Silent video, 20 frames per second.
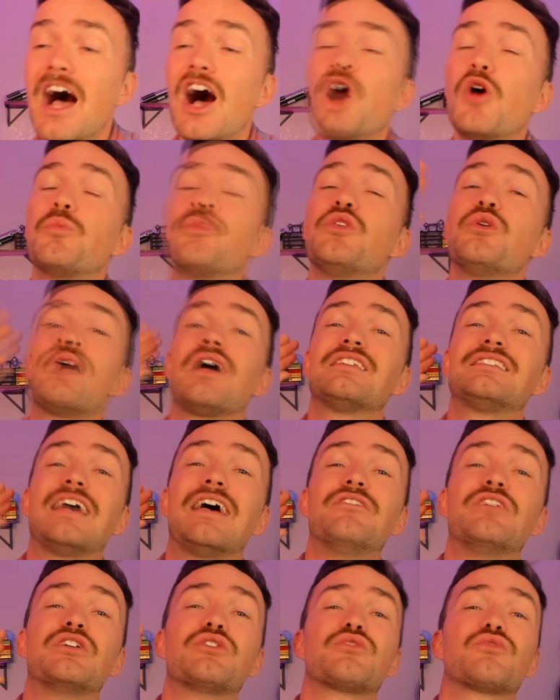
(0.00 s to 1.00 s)
I hope you guys
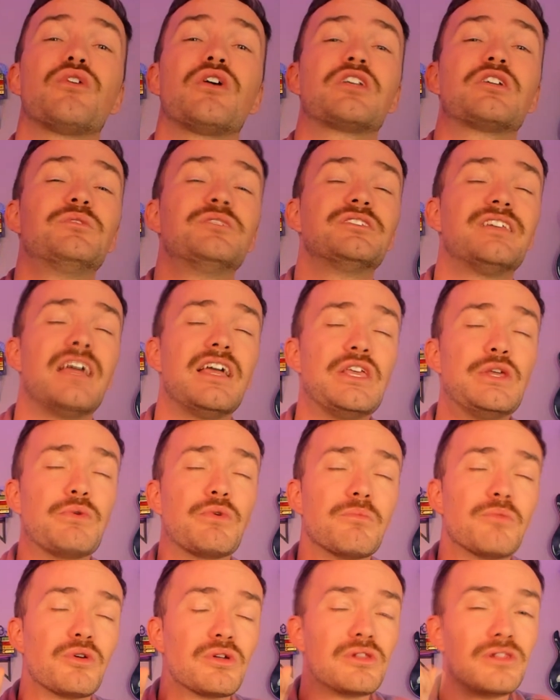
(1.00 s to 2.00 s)
have an incredible day.
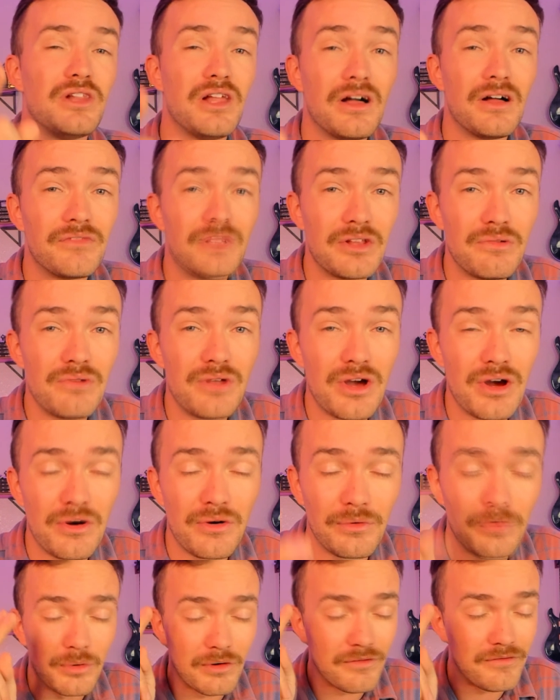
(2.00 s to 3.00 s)
You are more loved than you
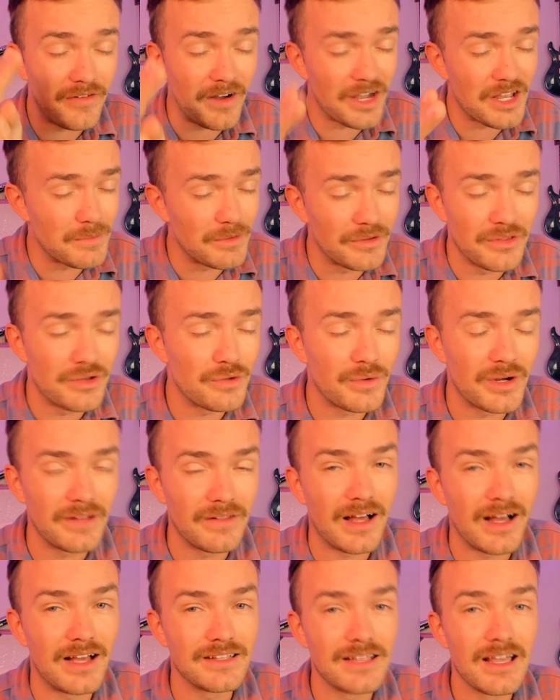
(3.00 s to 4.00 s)
know, more valuable than you
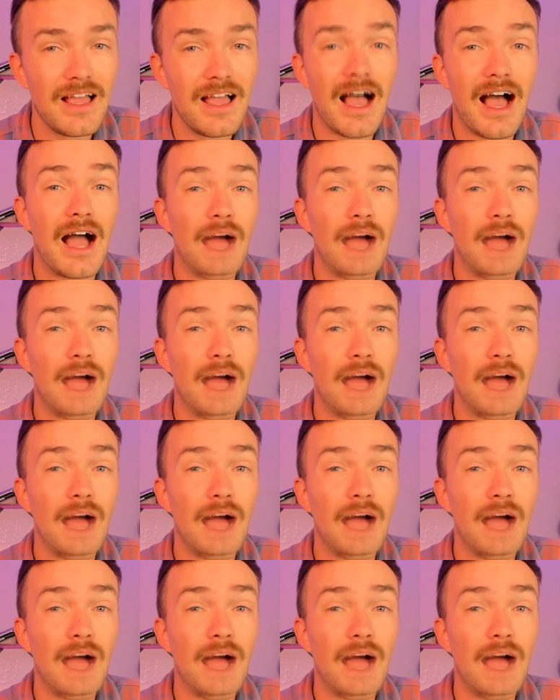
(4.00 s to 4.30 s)
realize.